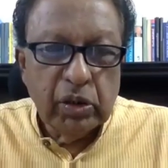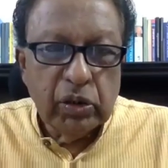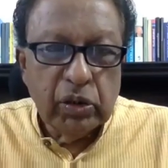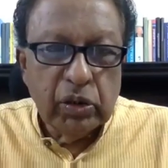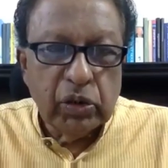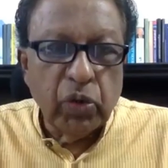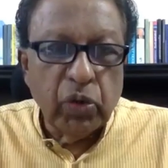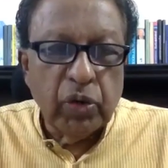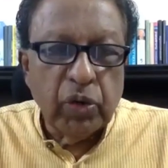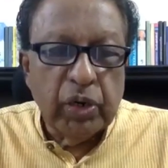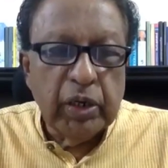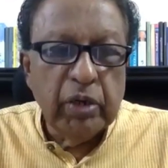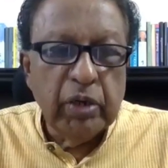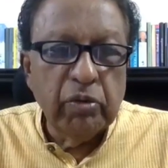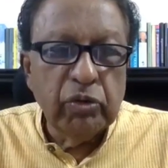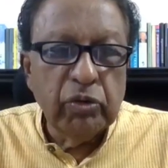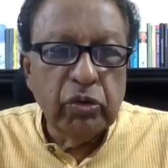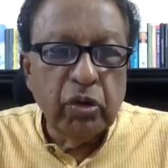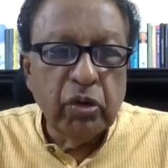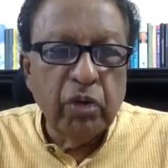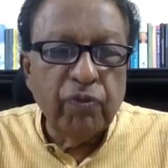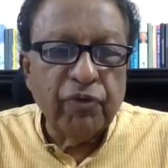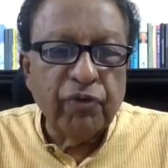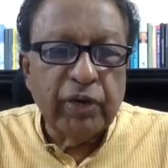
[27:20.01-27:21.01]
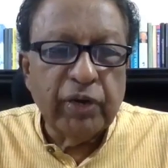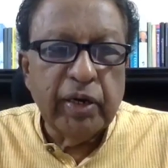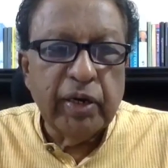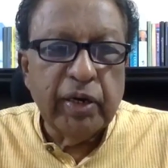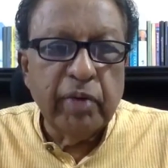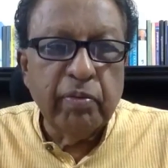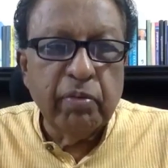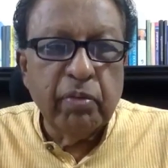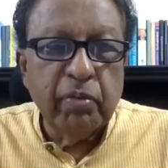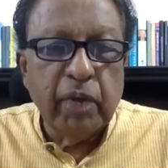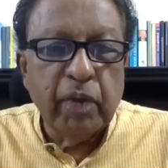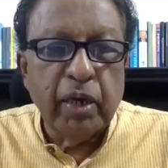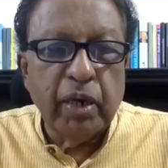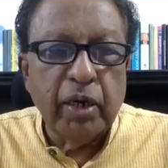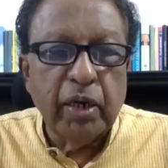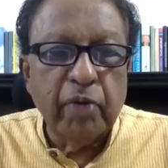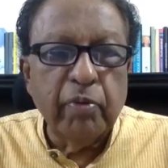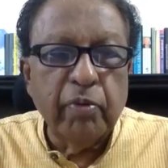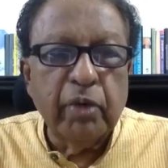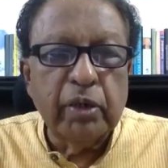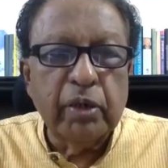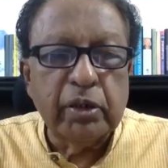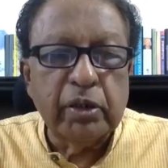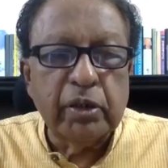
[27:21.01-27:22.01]
So individual freedom and
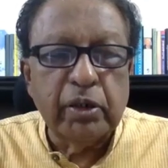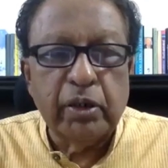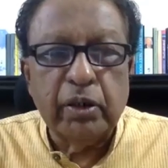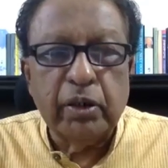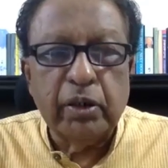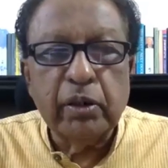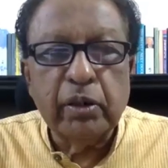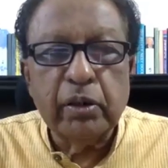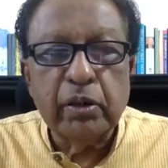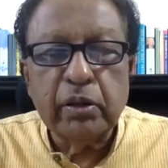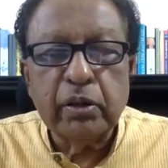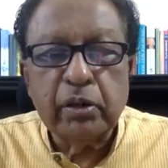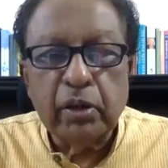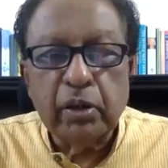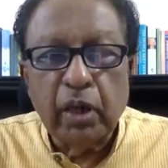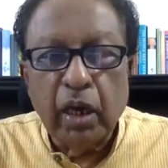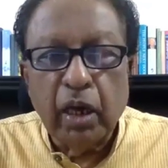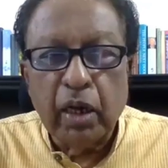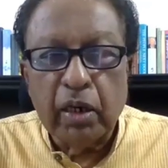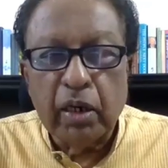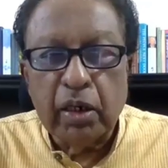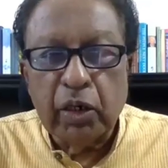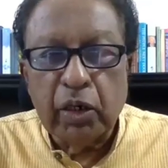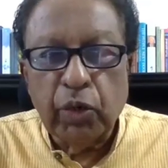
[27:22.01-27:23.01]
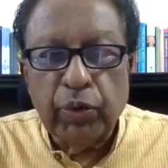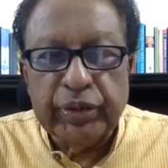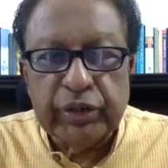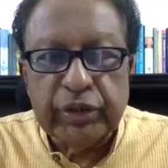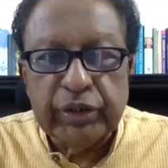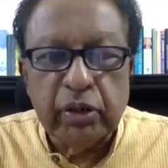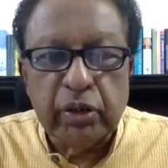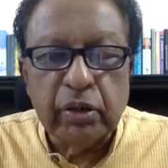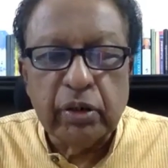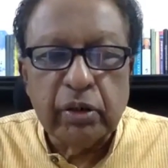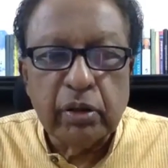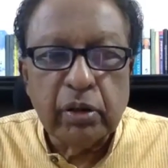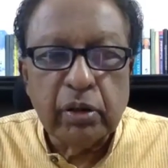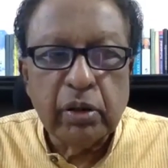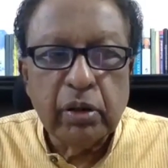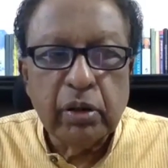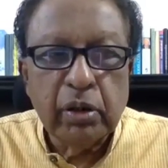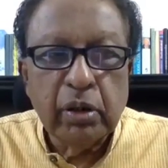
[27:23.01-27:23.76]
liberty are in question.